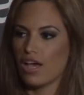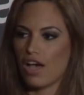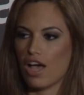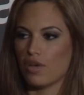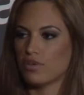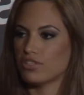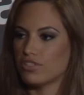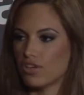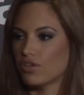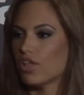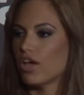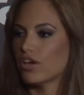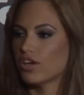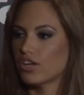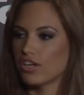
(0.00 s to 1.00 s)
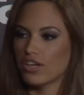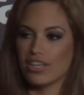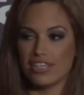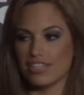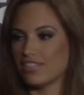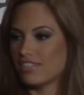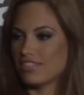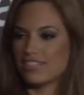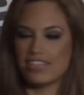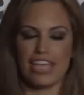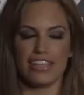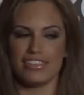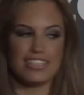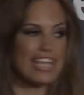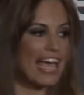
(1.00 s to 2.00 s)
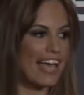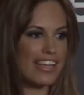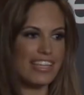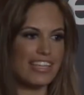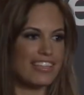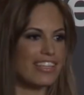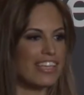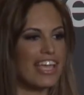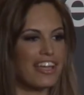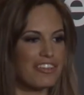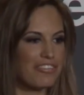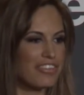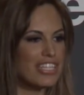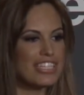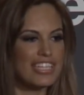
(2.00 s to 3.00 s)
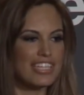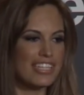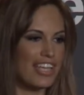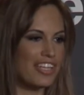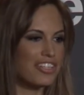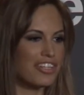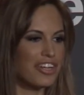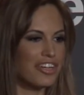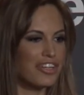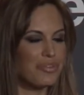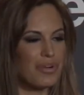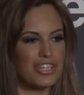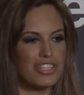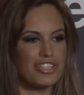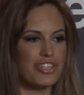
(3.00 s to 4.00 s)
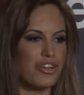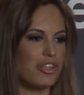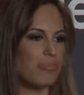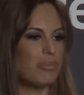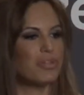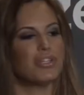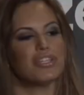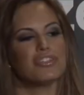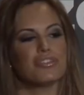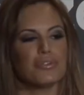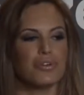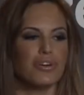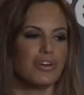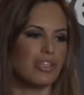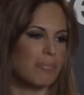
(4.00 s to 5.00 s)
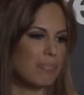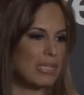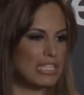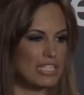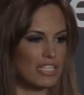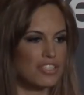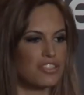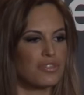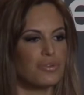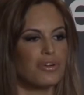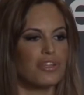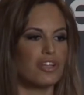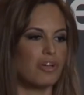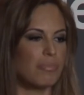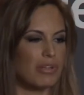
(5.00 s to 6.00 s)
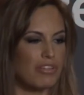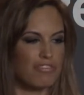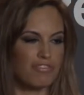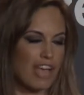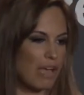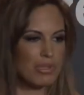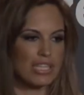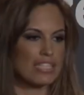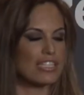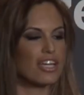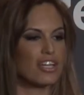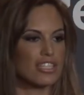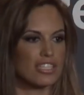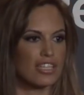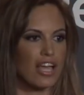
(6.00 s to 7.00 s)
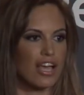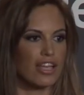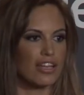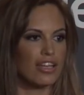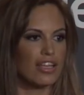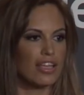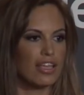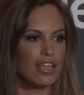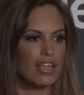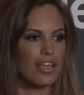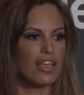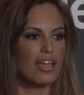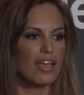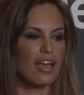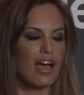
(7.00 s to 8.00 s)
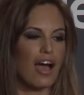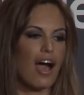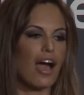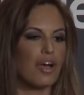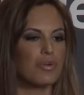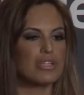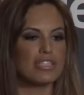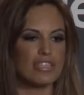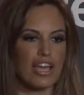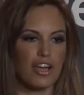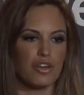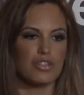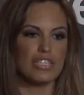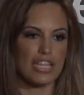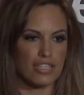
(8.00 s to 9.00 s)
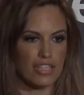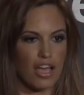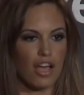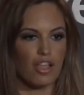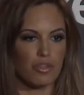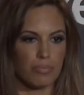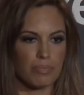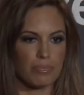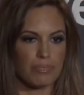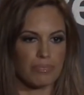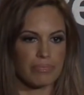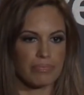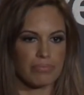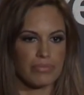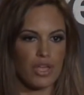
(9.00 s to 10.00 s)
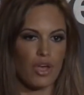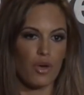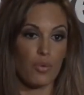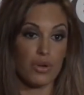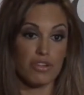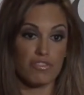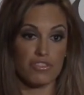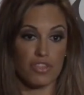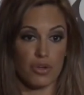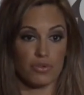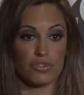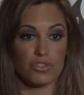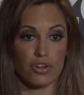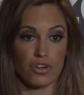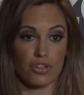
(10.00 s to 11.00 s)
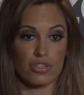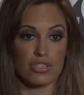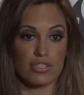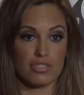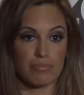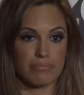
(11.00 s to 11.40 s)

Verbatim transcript: I was no longer this Danny, the carefree teenager who wanted to go to beauty school and business school and open a fabulous hair salon. I was now Danielle, one of those girls.